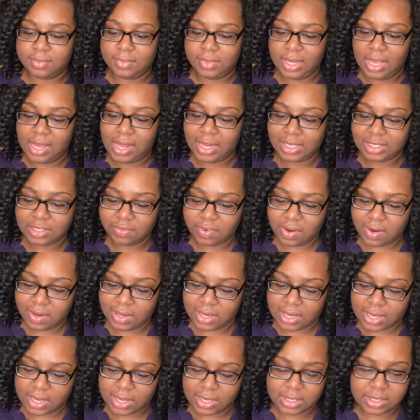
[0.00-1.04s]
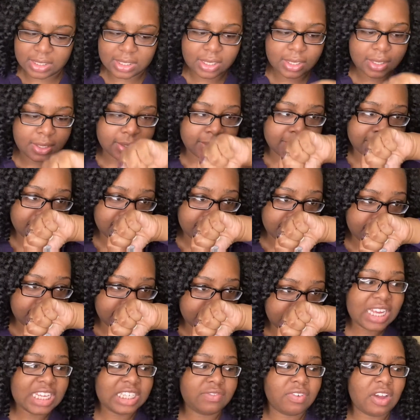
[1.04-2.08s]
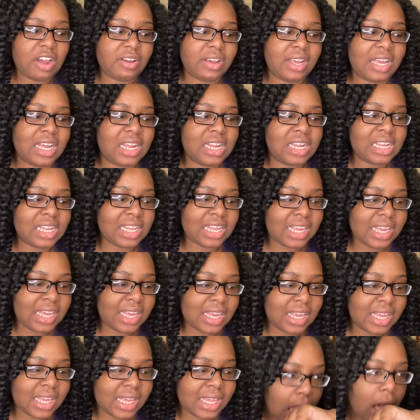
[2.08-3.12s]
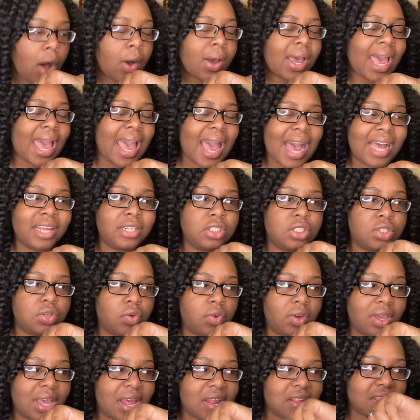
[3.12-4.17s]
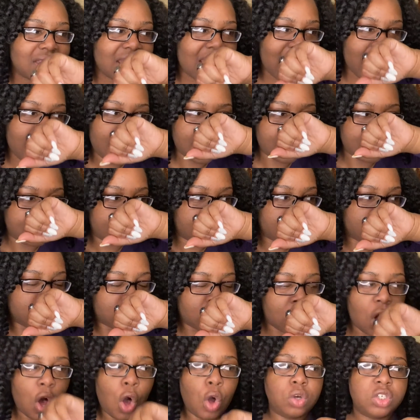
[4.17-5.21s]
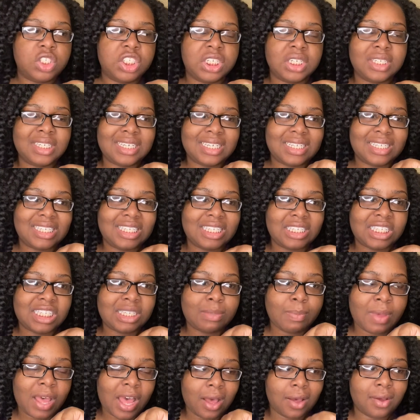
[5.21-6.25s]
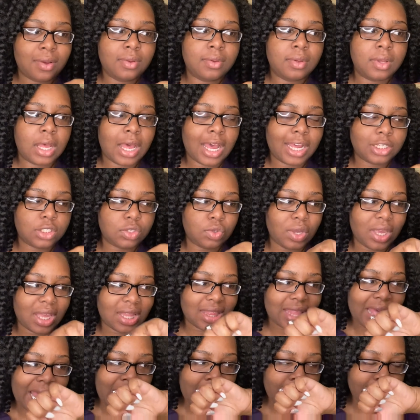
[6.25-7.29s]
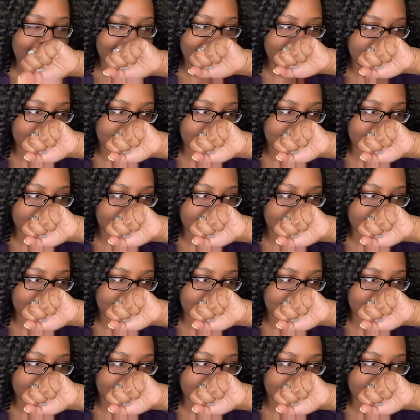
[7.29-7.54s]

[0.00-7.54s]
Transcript: that's very nice. It's very clean. Okay, I do get that oceany smell. I do get that.